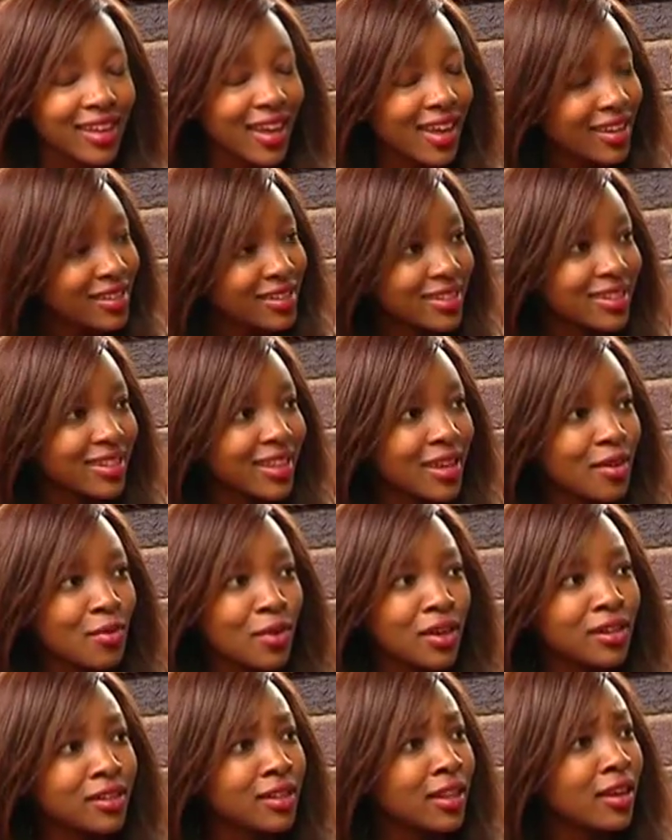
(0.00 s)
Yes, they
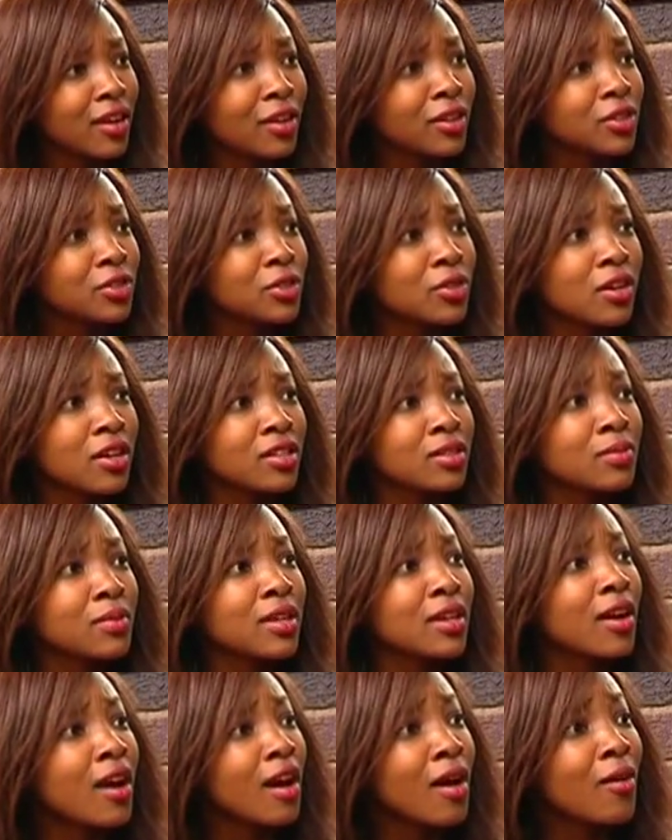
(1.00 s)
want to ask me,
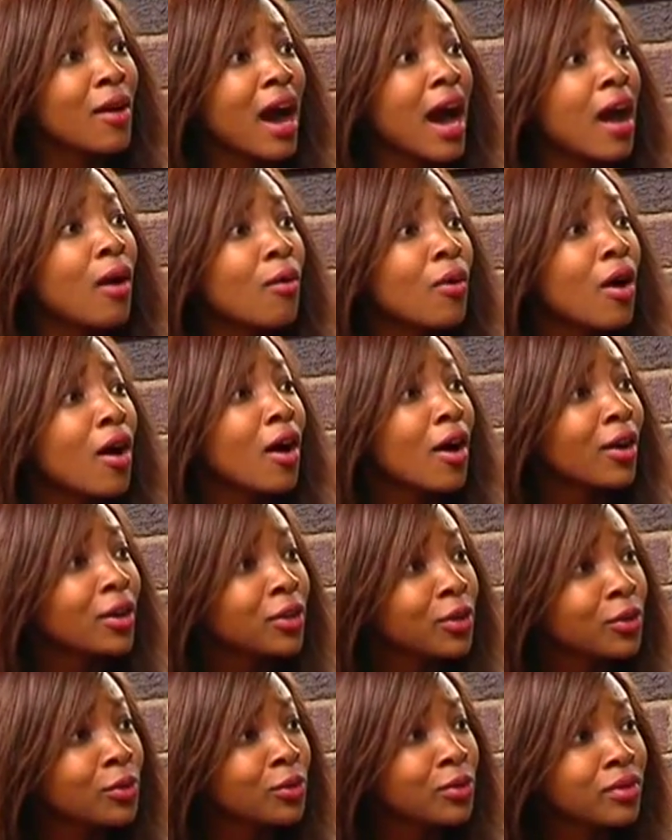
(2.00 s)
how are
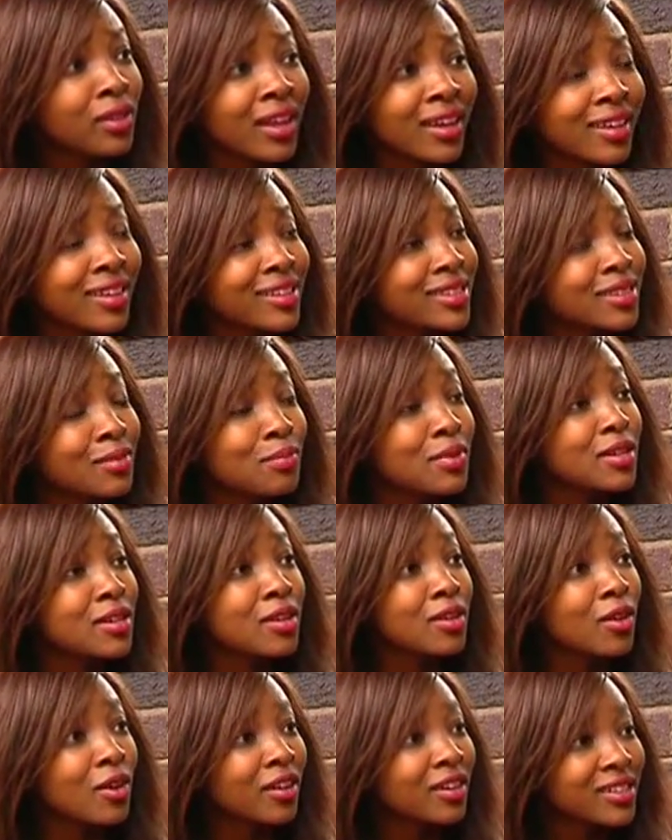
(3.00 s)
you? Like, it's been
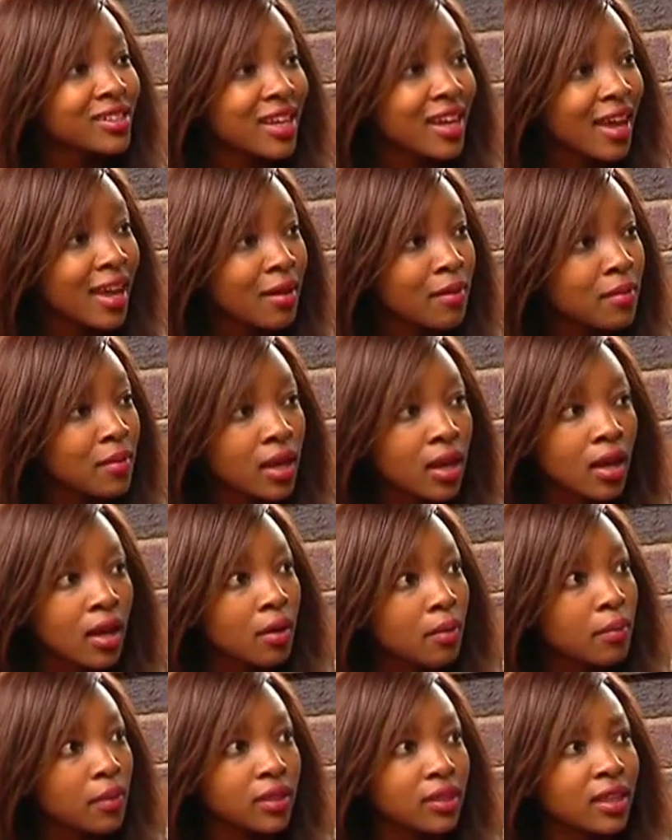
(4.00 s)
a long time.
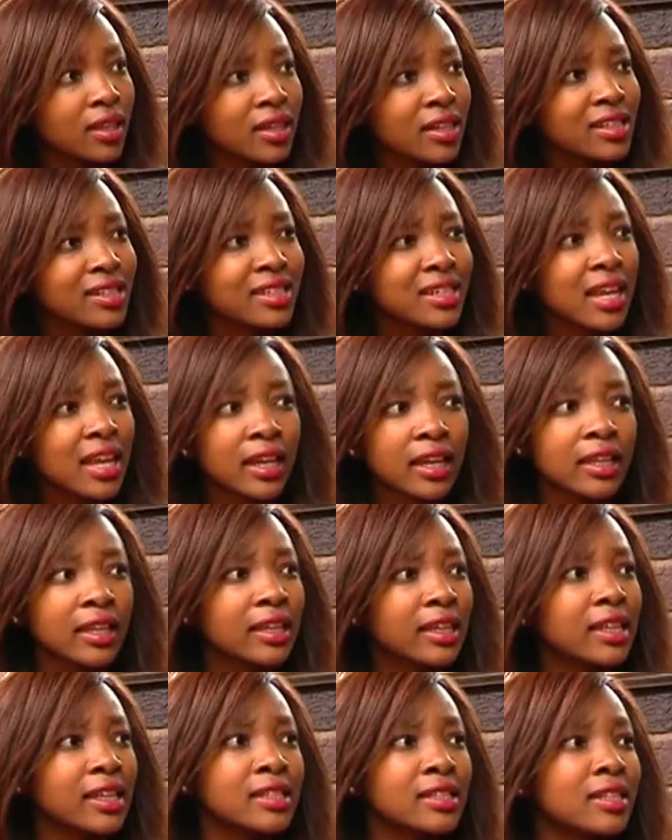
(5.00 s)
But then it's like,
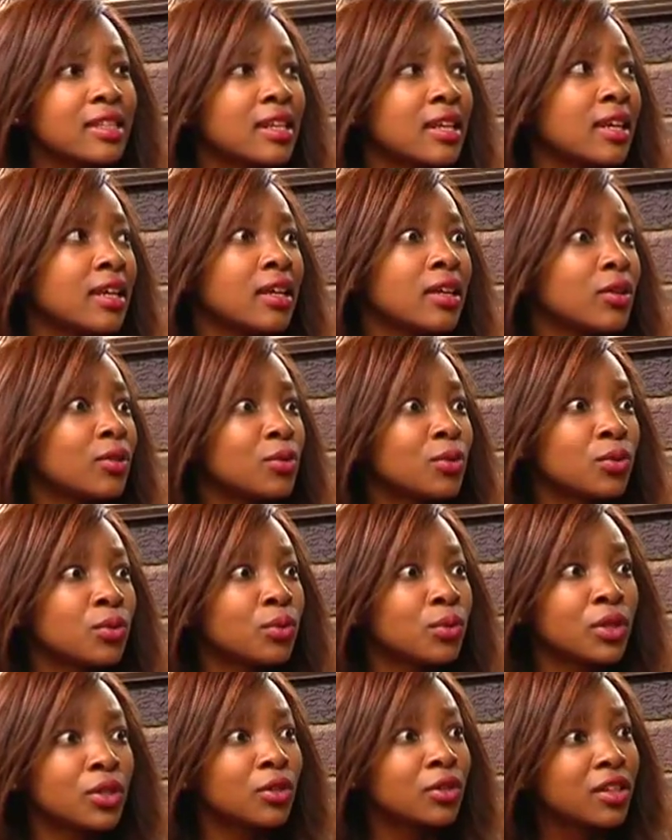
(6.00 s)
yesterday you
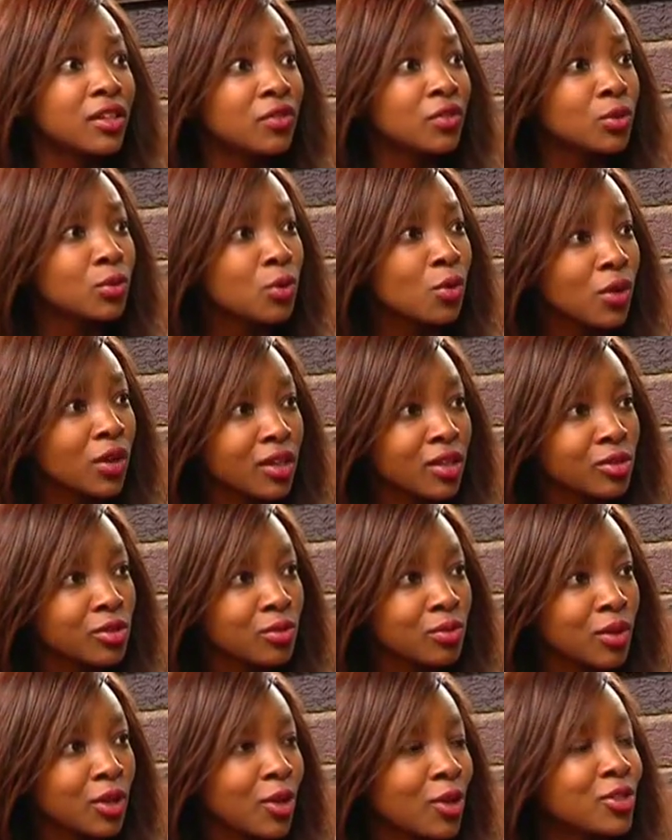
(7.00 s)
were not even talking to
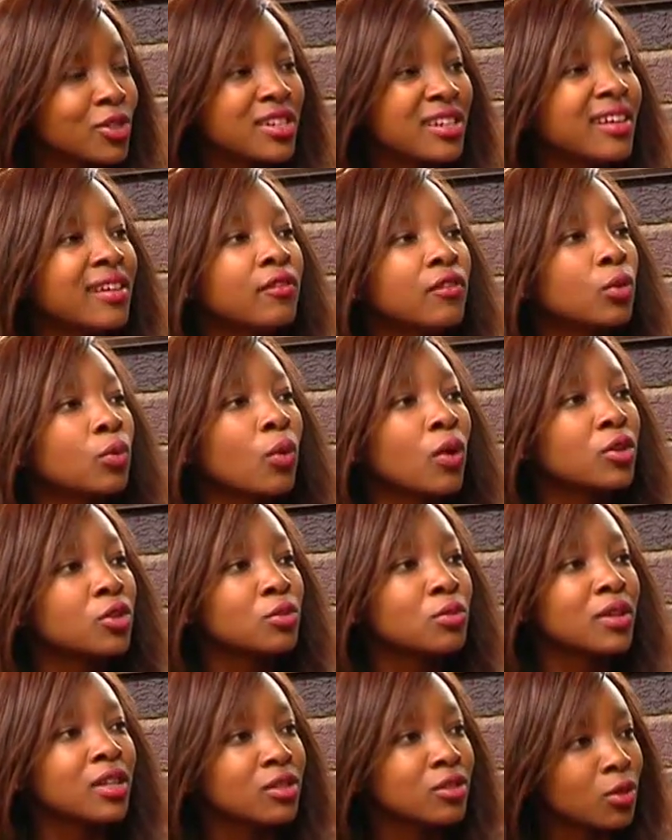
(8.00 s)
me. You didn't even want
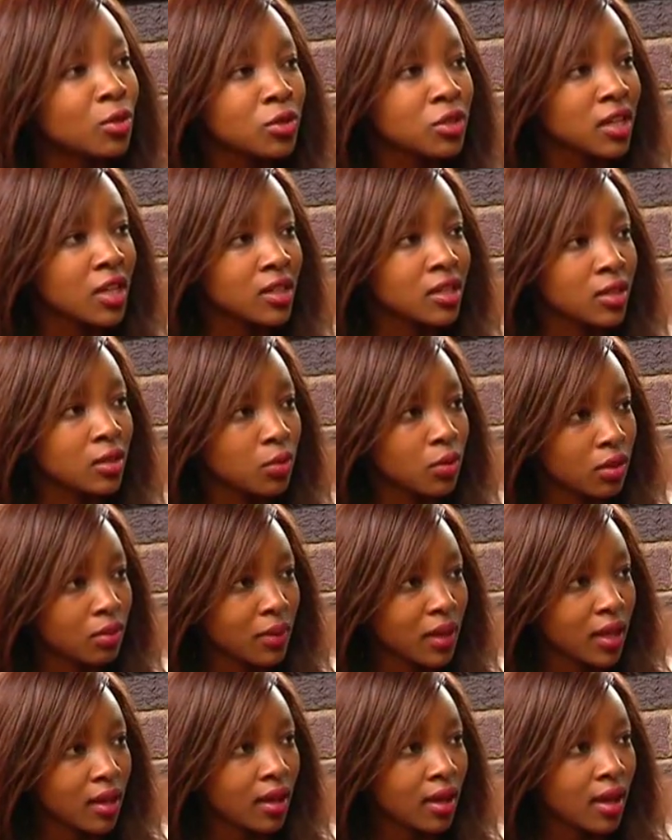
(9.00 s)
to be associated with me.